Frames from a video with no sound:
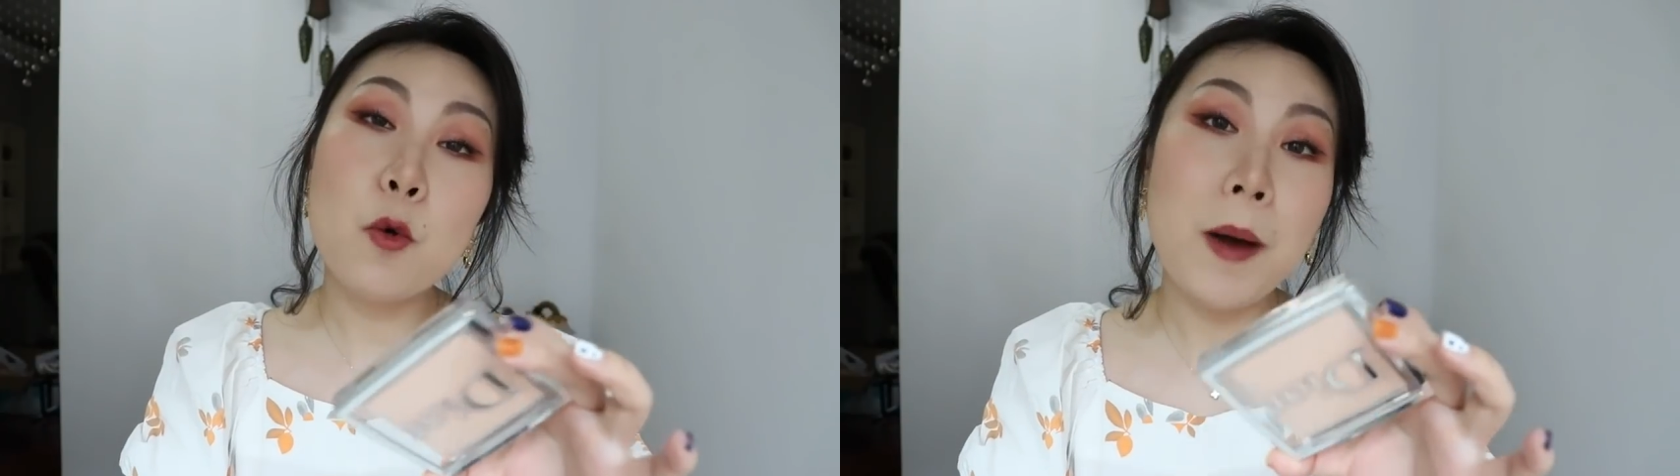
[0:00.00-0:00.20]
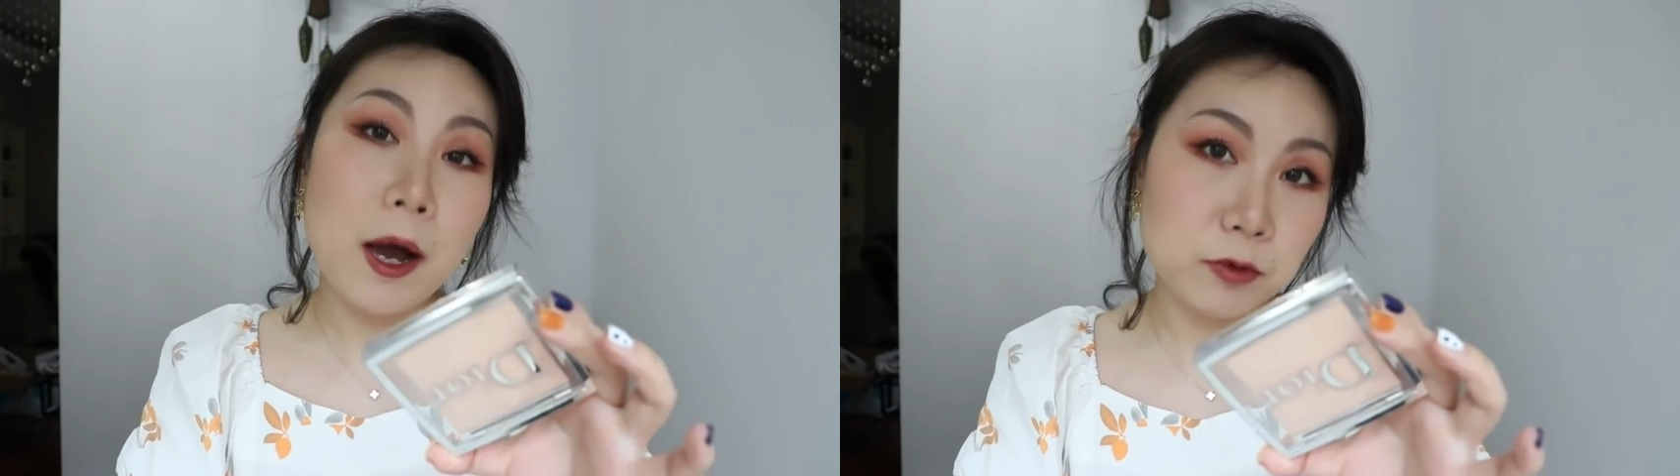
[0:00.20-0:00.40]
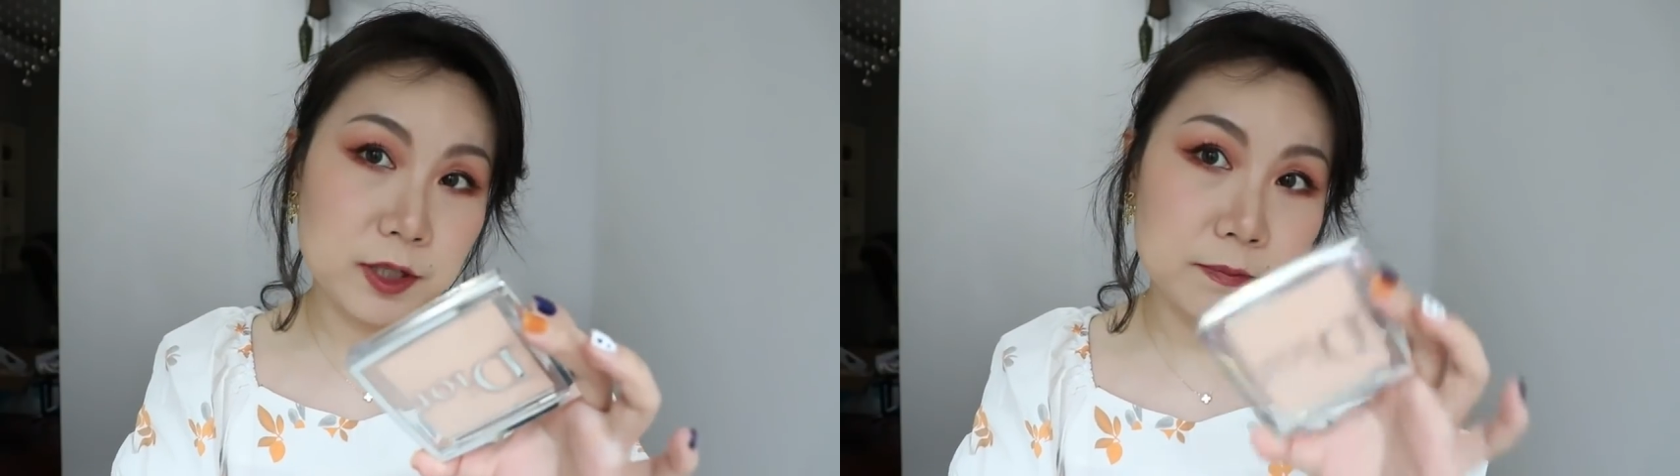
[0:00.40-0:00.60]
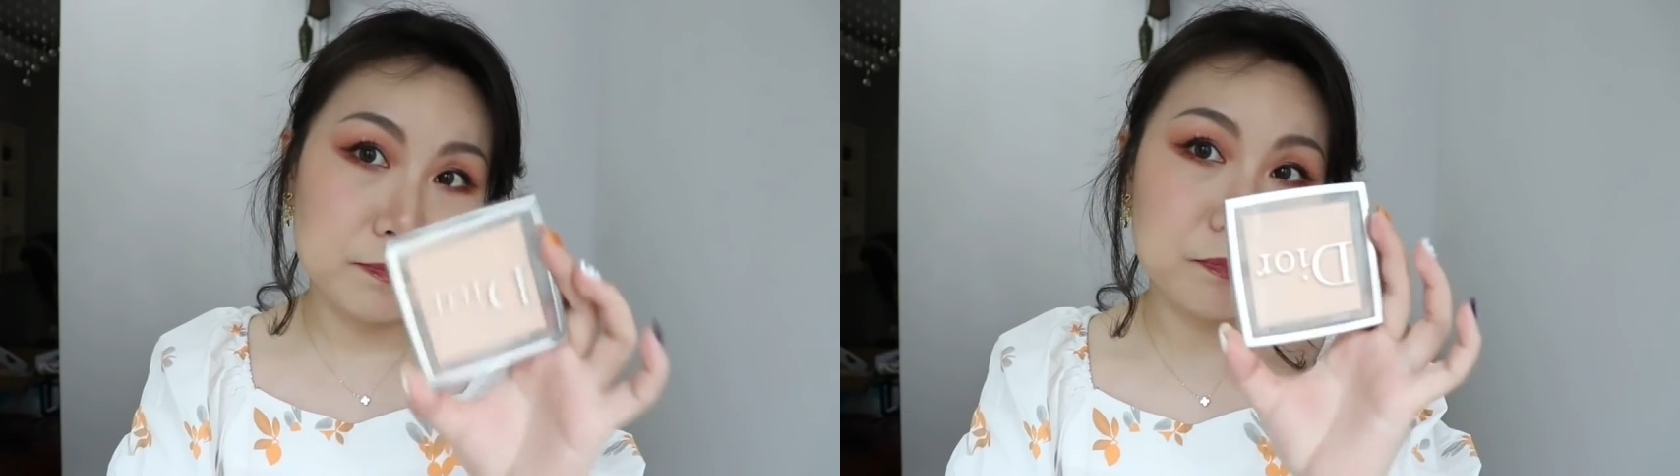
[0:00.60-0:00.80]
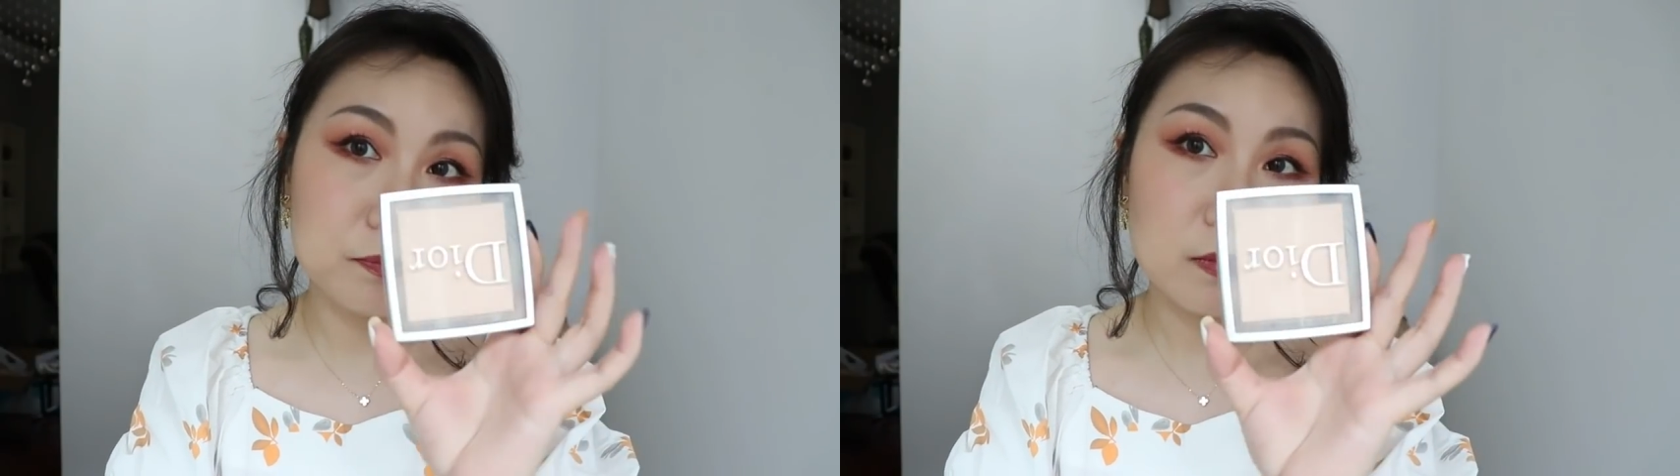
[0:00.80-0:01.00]
powder.
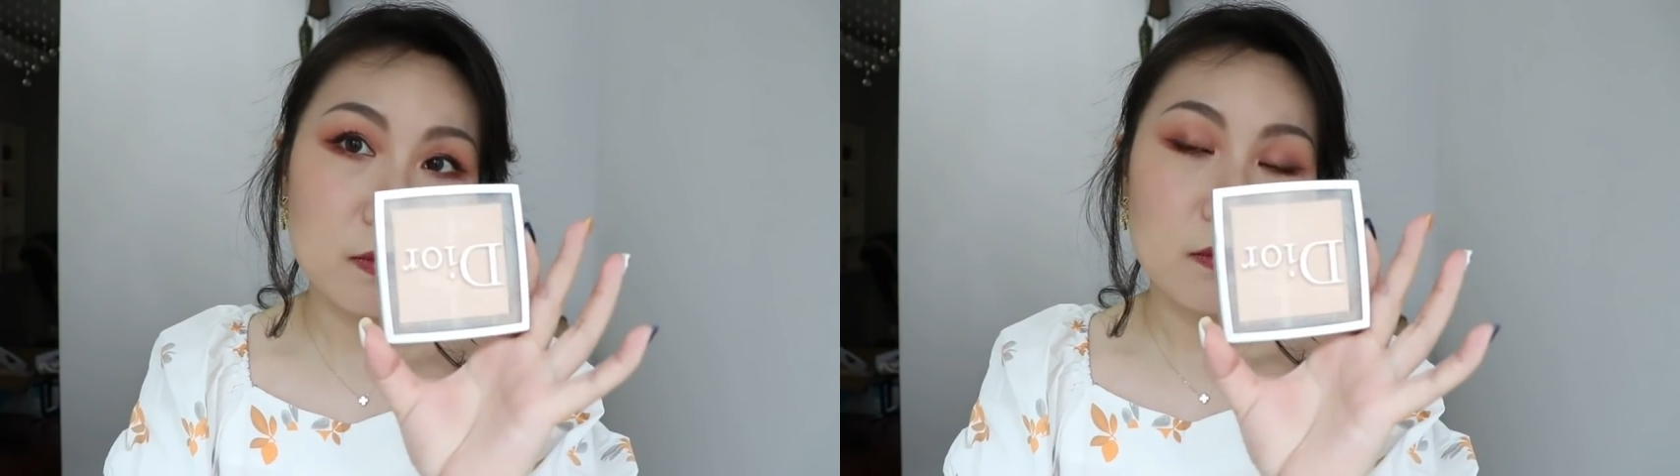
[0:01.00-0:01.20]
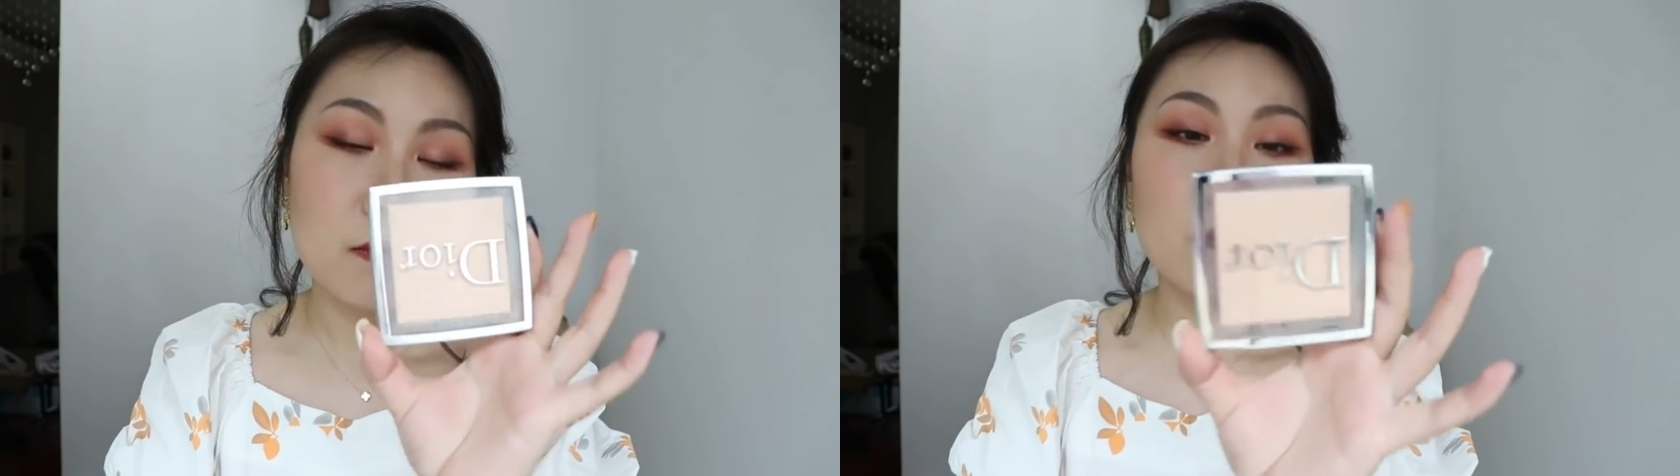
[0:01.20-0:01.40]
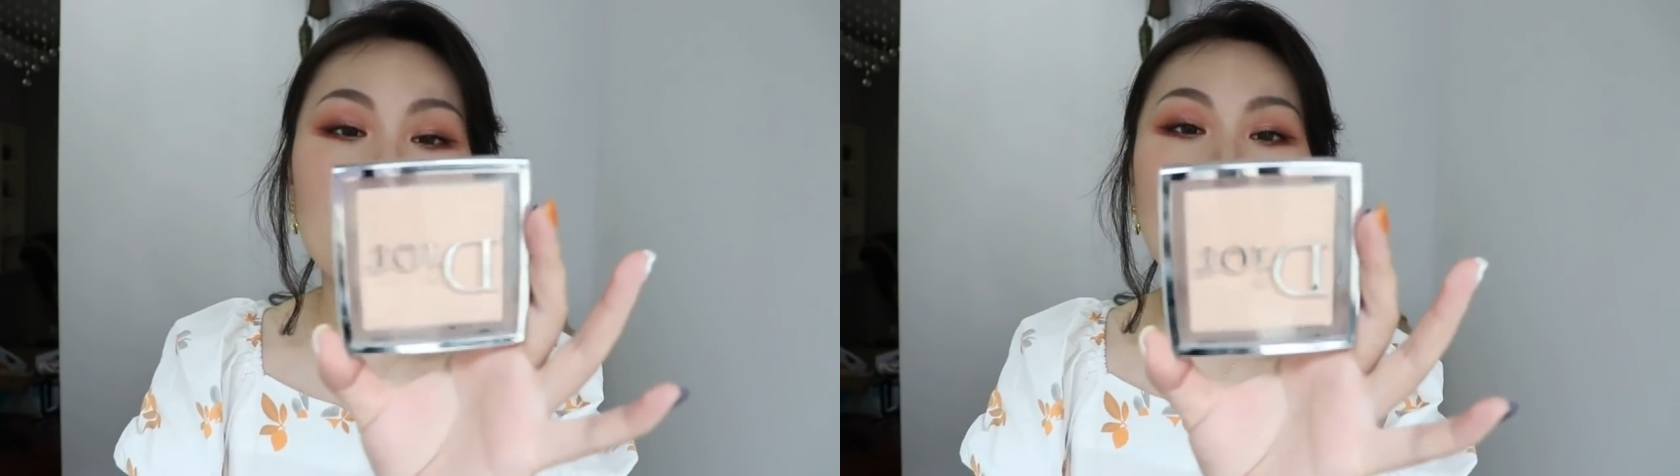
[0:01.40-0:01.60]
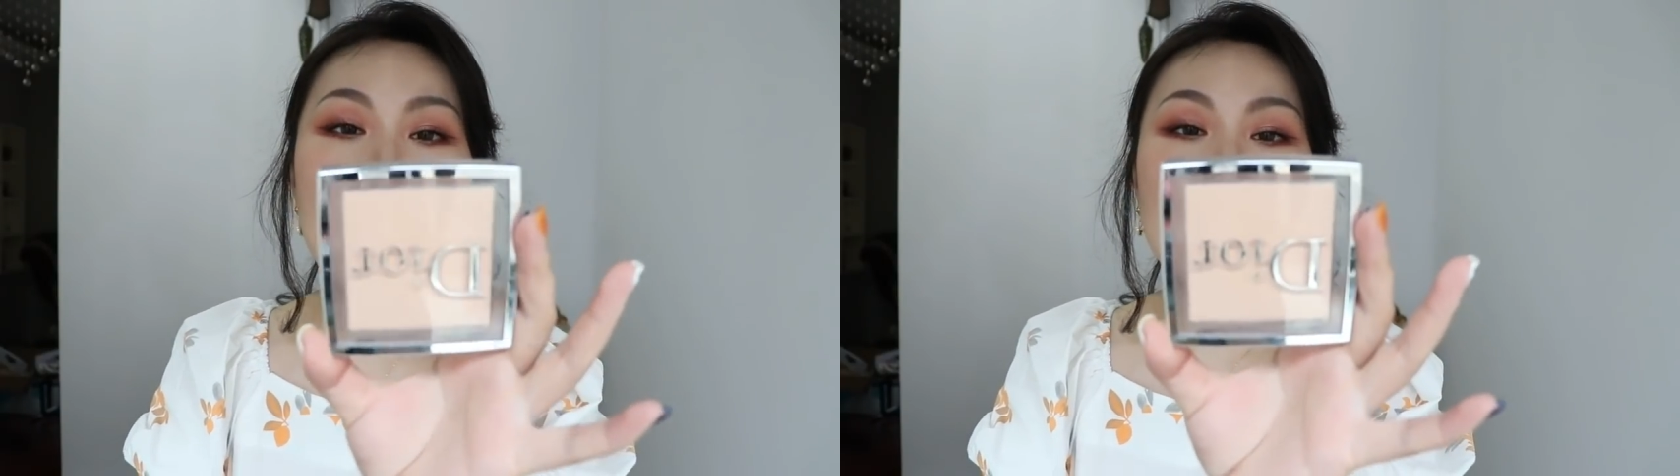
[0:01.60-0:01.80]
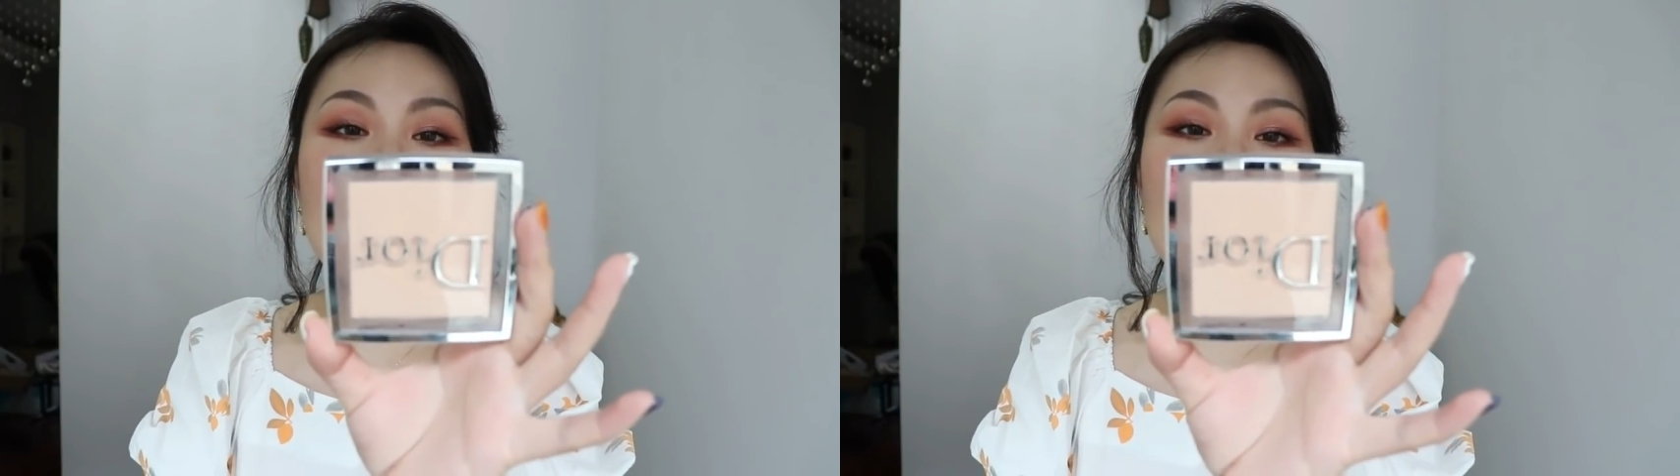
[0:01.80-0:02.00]
And her